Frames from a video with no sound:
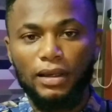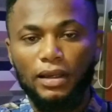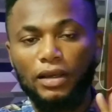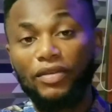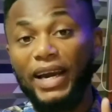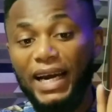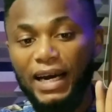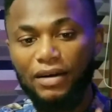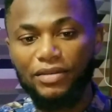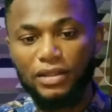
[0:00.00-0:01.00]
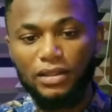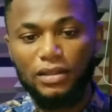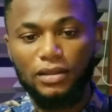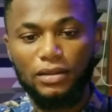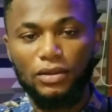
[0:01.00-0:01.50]
If I can't have
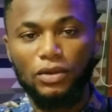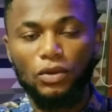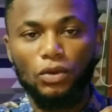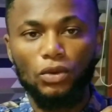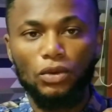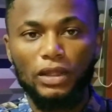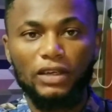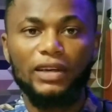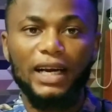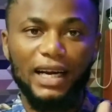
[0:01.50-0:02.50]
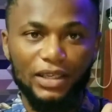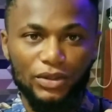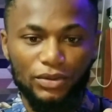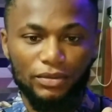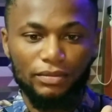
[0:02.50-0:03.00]
it, neither can
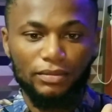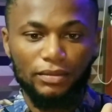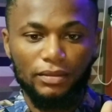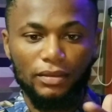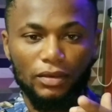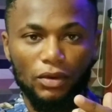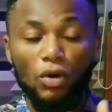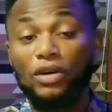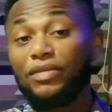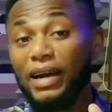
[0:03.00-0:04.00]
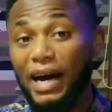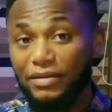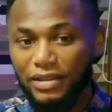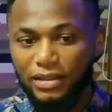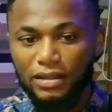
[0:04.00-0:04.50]
you. Or if I
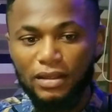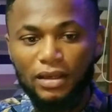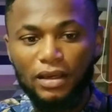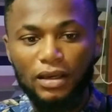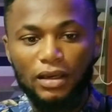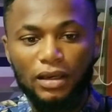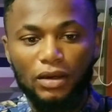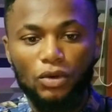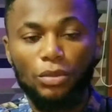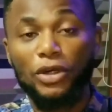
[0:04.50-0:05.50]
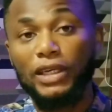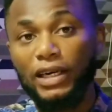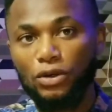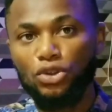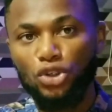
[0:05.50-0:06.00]
have it, nobody
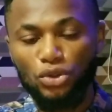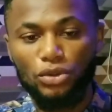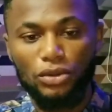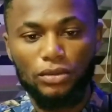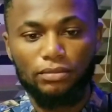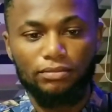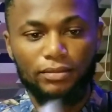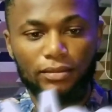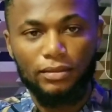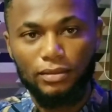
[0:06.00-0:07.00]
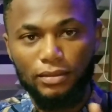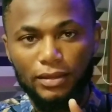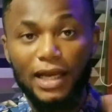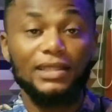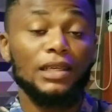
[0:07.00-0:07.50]
else should.
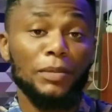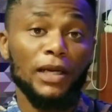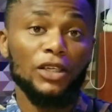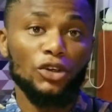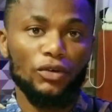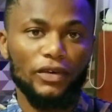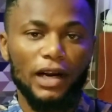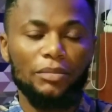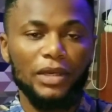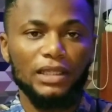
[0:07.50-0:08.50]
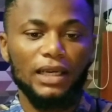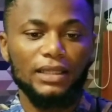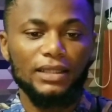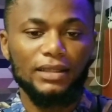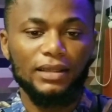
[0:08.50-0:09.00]
That is the explanation of crab mentality.